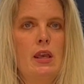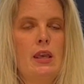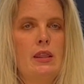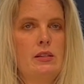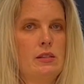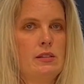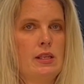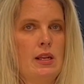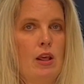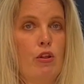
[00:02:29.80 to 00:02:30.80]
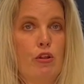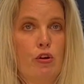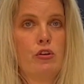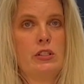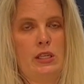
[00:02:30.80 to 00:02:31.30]
This is in a
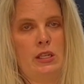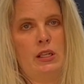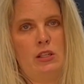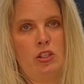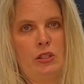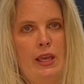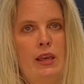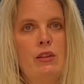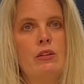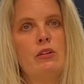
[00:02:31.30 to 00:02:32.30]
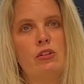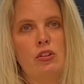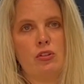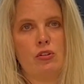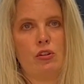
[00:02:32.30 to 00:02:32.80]
13-inch length,
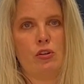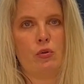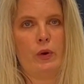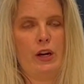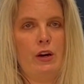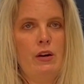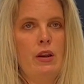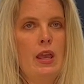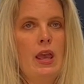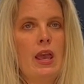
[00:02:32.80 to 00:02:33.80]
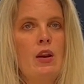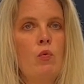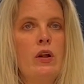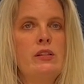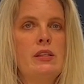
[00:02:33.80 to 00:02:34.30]
just so you're aware. And
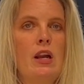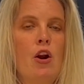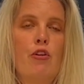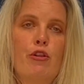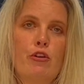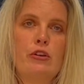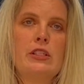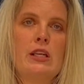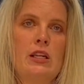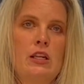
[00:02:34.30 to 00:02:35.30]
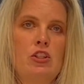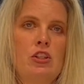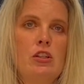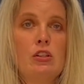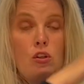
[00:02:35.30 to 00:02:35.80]
once they are 13
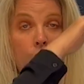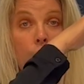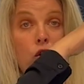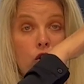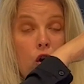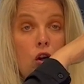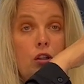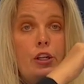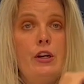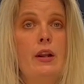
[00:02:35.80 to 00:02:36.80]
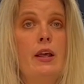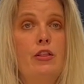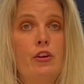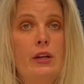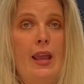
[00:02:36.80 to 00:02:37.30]
inches or taller,
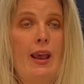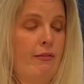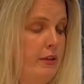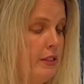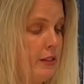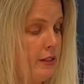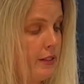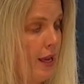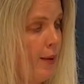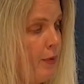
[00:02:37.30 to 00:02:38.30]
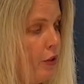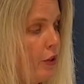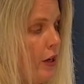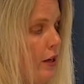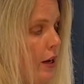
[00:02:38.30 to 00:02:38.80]
they're gonna have these
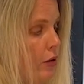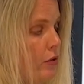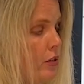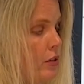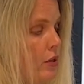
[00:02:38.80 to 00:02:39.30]
scapular cutouts.